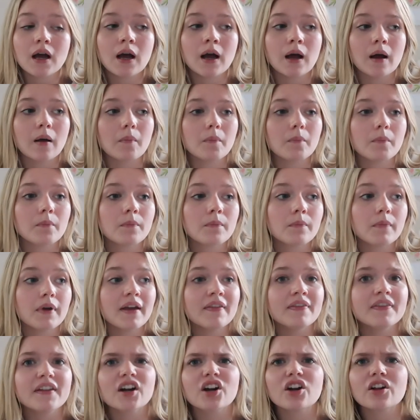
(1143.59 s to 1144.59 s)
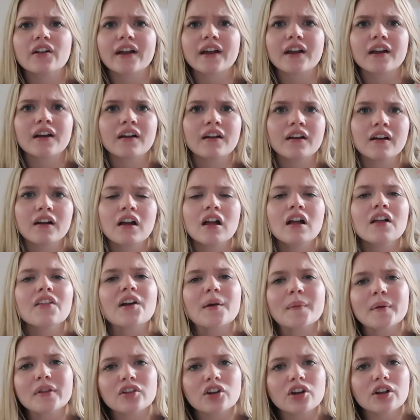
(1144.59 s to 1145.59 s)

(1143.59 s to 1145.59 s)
Um, and they're like, I mean,